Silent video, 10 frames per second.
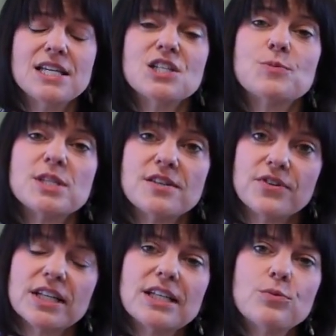
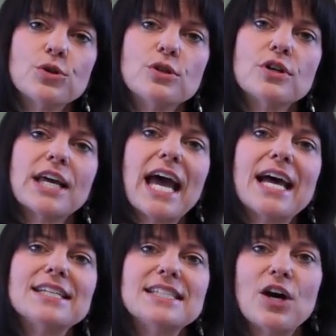Specifically, we'll look
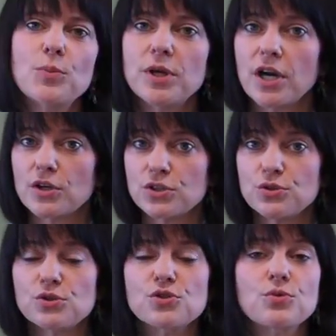at helping our
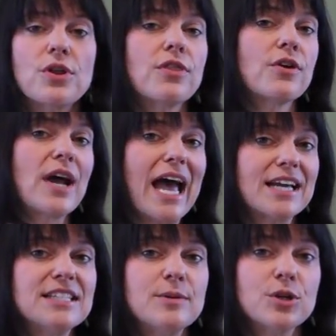students with their
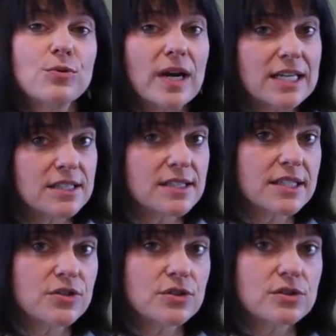academic writing
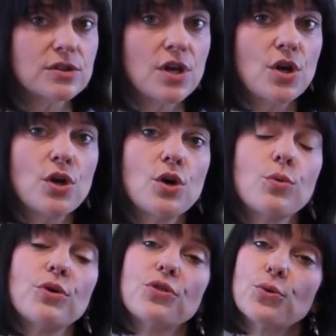skills,
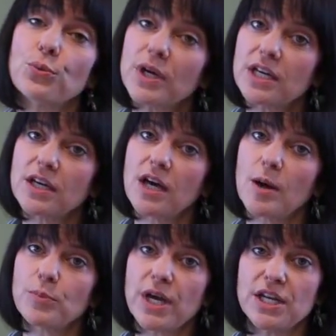with their reading
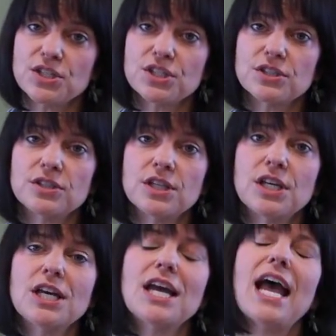
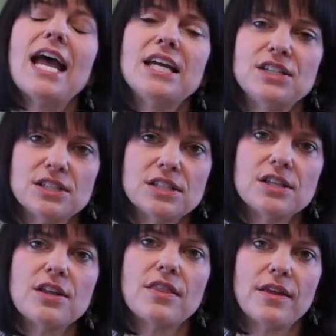comprehension,
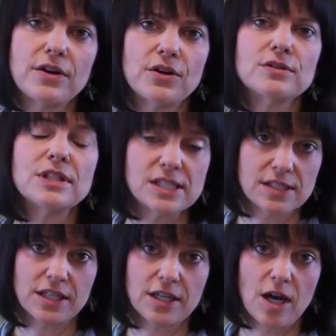and their
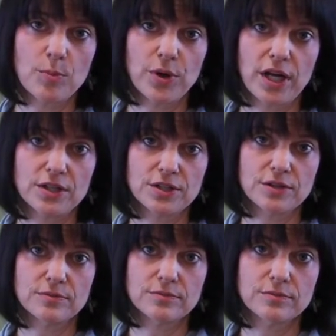listening
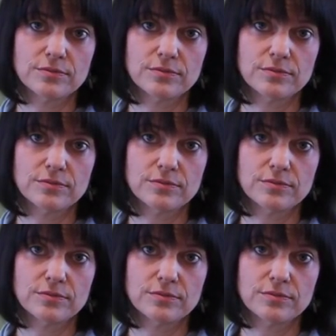comprehension.